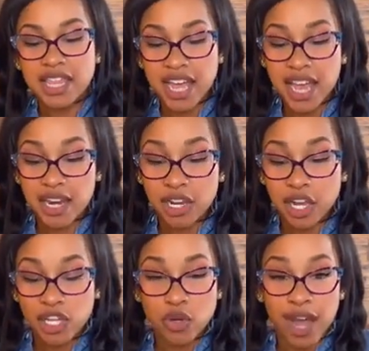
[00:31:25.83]

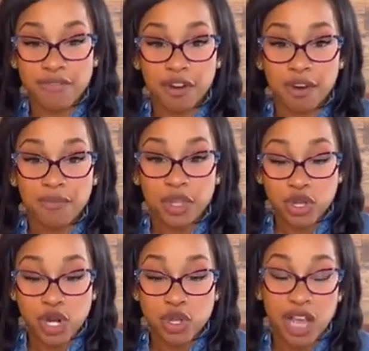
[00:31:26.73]
Then you have your,
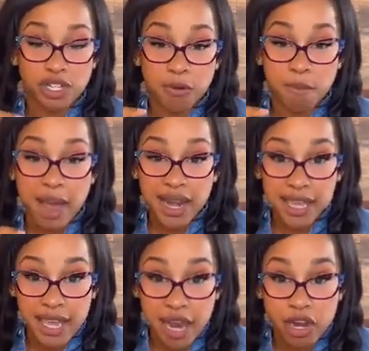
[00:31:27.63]
you got your
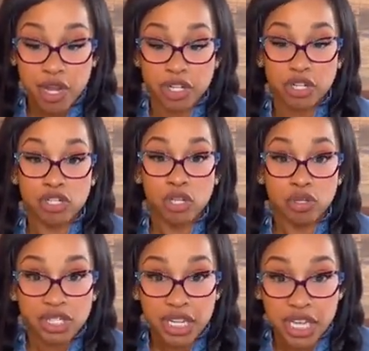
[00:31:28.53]
Medicare, you got your
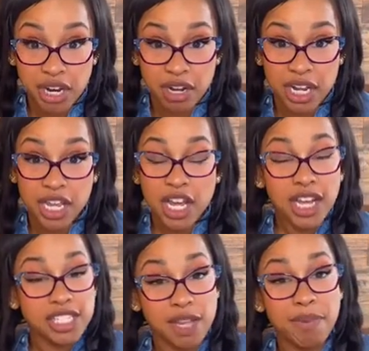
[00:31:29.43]
Social Security,
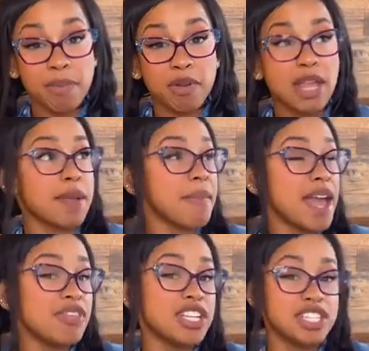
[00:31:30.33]
because some people are like,
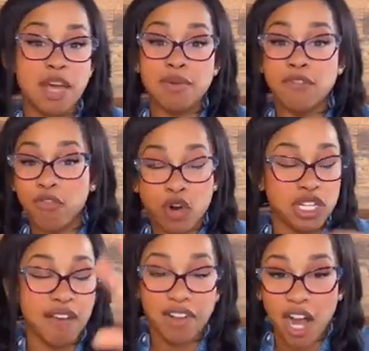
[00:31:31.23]
man, these
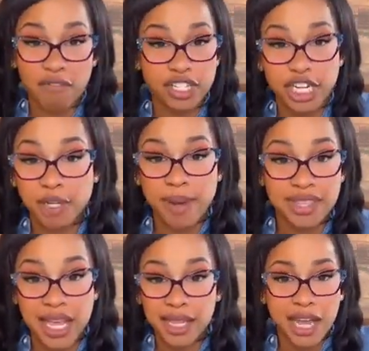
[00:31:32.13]
W-4s, I'll have a conversation
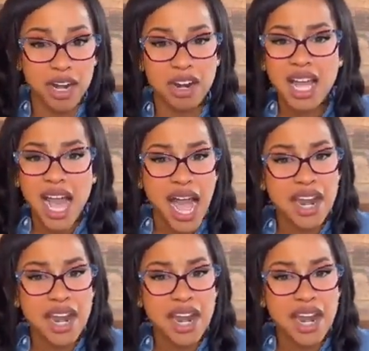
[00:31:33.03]
about that later.